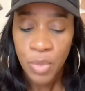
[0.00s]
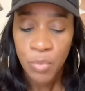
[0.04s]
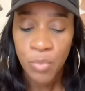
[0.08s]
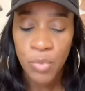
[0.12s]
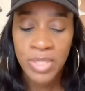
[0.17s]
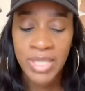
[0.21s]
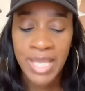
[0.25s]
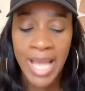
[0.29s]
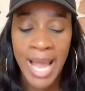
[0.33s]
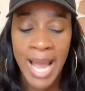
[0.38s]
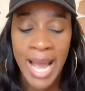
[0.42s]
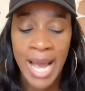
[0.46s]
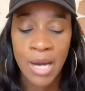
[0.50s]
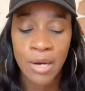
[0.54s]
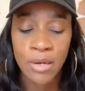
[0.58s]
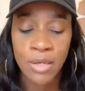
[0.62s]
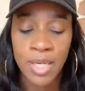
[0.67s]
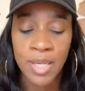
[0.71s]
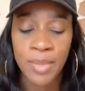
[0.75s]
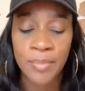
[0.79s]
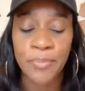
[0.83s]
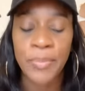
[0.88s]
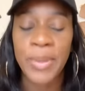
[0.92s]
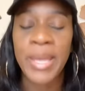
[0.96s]

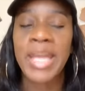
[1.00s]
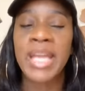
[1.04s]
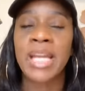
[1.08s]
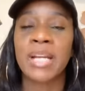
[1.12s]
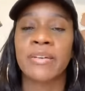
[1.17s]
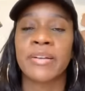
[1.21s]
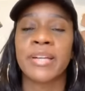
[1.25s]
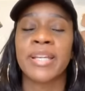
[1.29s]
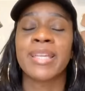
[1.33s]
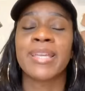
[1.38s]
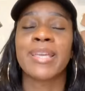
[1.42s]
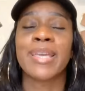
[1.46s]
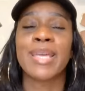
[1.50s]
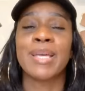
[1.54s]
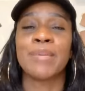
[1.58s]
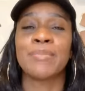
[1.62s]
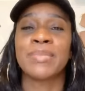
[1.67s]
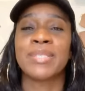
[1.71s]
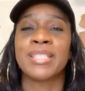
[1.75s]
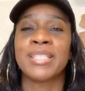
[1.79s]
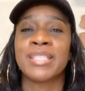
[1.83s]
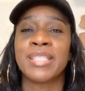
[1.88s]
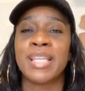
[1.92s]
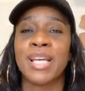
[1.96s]
without comparing
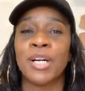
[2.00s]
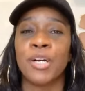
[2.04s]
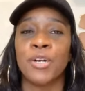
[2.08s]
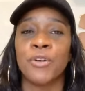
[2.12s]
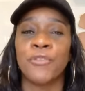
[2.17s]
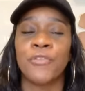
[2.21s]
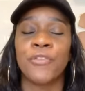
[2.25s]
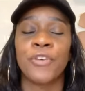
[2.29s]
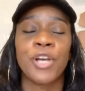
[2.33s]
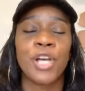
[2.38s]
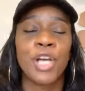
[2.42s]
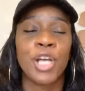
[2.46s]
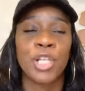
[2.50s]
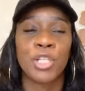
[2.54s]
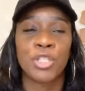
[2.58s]
himself